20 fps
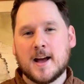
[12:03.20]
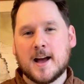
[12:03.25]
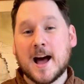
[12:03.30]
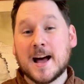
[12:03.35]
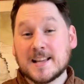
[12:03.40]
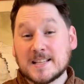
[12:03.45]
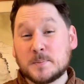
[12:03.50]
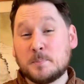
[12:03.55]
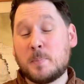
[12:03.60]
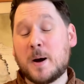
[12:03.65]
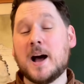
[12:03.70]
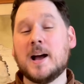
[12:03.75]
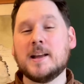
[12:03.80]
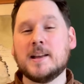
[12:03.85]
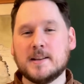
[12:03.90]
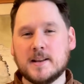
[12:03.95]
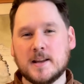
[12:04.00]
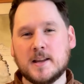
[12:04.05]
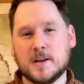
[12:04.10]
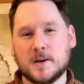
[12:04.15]
As
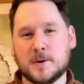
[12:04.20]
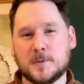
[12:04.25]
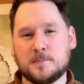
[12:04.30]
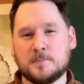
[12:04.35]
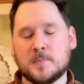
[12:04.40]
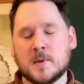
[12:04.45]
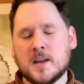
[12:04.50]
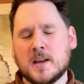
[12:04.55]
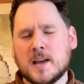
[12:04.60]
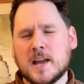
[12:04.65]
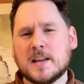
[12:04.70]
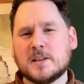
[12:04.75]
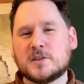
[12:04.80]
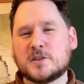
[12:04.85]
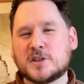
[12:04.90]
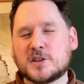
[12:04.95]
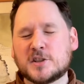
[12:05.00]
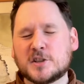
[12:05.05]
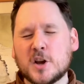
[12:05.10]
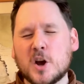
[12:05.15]
Pioneer, it's
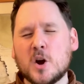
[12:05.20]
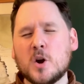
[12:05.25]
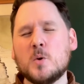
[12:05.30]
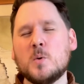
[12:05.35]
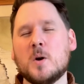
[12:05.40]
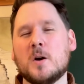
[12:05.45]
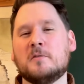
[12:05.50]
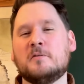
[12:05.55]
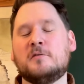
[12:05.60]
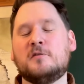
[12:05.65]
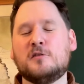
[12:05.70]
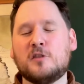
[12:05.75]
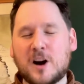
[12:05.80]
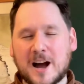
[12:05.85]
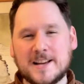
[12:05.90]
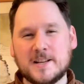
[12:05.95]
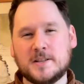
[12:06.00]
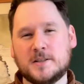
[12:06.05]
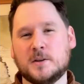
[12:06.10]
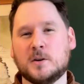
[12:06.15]
so
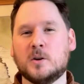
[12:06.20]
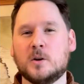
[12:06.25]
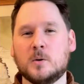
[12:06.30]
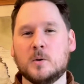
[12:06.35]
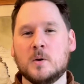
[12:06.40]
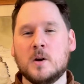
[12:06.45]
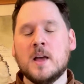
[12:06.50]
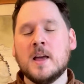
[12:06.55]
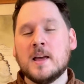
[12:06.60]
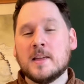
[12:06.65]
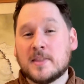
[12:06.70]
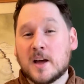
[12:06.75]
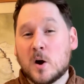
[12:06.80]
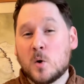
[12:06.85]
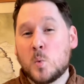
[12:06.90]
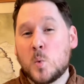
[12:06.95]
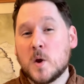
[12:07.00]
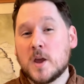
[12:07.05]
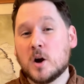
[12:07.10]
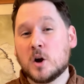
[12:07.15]
vital
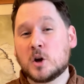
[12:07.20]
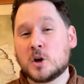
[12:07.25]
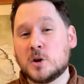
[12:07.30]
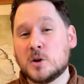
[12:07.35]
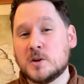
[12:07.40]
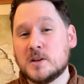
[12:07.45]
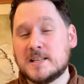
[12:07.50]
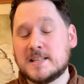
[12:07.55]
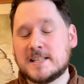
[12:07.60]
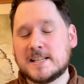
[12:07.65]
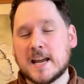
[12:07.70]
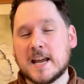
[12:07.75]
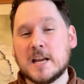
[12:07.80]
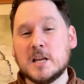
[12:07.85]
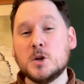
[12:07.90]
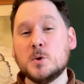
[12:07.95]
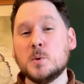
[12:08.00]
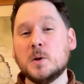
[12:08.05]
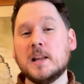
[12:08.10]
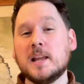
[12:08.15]
that we are
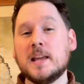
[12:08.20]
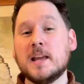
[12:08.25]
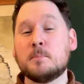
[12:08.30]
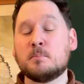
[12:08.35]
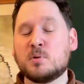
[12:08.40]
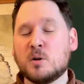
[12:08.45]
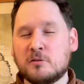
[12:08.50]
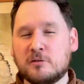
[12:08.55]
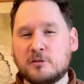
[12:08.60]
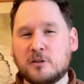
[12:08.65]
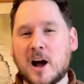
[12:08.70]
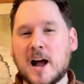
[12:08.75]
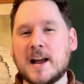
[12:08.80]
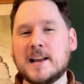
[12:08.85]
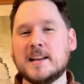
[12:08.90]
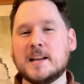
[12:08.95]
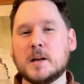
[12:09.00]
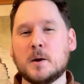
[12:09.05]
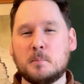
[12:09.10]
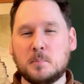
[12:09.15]
continually
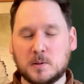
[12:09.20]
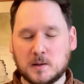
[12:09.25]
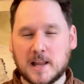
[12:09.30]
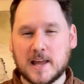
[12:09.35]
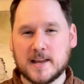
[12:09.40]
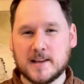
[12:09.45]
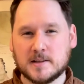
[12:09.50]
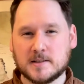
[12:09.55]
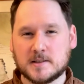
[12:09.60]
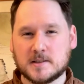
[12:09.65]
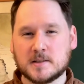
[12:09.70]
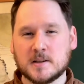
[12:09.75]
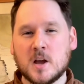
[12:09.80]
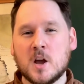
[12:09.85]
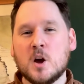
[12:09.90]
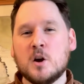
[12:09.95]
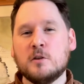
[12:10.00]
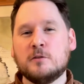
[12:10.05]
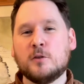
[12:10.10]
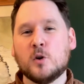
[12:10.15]
providing a place
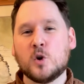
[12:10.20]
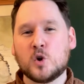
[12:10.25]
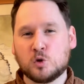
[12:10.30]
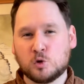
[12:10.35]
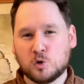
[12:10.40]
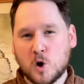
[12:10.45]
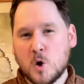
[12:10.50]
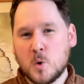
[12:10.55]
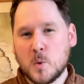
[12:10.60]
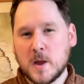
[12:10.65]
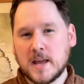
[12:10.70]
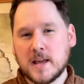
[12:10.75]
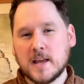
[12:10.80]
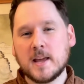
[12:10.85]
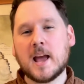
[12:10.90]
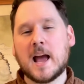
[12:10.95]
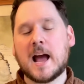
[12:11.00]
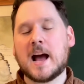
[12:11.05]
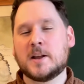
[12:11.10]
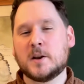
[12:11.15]
for
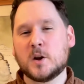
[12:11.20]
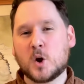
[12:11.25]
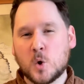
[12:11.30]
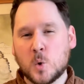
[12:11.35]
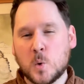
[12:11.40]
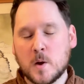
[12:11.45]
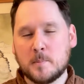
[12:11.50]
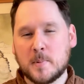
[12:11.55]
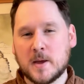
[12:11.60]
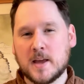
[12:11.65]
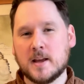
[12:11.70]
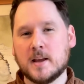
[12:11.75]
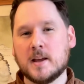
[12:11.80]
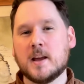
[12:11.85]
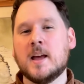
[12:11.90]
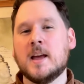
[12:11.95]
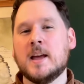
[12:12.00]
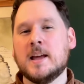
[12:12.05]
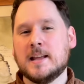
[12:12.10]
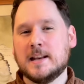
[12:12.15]
growing and equipping
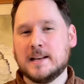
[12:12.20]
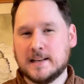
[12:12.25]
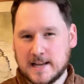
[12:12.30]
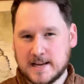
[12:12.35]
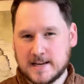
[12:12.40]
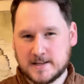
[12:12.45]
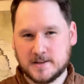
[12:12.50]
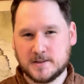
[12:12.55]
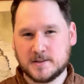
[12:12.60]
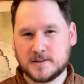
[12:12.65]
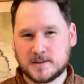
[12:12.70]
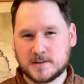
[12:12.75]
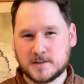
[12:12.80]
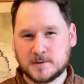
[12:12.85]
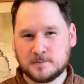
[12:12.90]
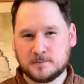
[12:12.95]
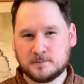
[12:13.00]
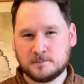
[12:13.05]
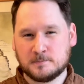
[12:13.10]
leaders.